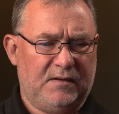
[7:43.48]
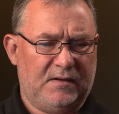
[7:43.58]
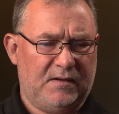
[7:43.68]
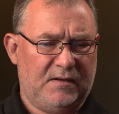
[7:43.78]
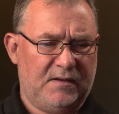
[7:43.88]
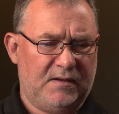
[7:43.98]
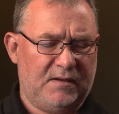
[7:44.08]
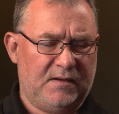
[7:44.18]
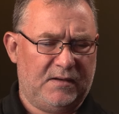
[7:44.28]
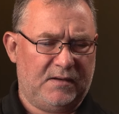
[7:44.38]

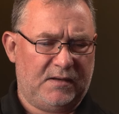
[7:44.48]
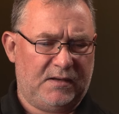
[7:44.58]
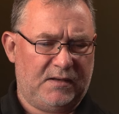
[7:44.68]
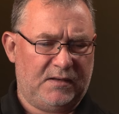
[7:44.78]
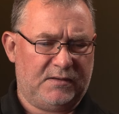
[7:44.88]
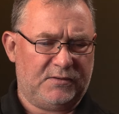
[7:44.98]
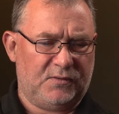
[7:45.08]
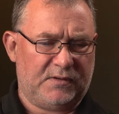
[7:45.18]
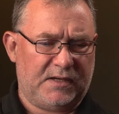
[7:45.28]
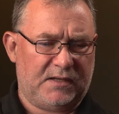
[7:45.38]
And
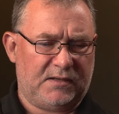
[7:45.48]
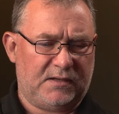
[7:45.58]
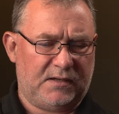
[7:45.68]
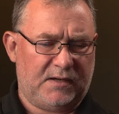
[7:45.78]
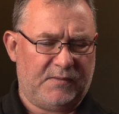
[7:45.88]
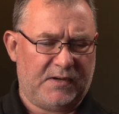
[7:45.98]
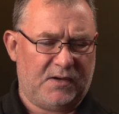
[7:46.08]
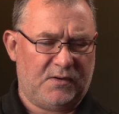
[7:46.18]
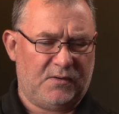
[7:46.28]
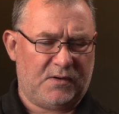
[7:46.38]
toolkit, here we
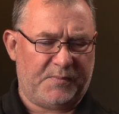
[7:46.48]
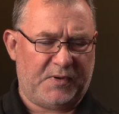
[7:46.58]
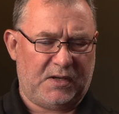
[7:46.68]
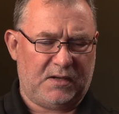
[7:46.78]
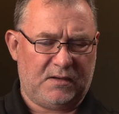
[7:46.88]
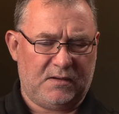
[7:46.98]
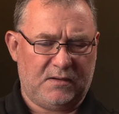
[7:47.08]
go. Copy.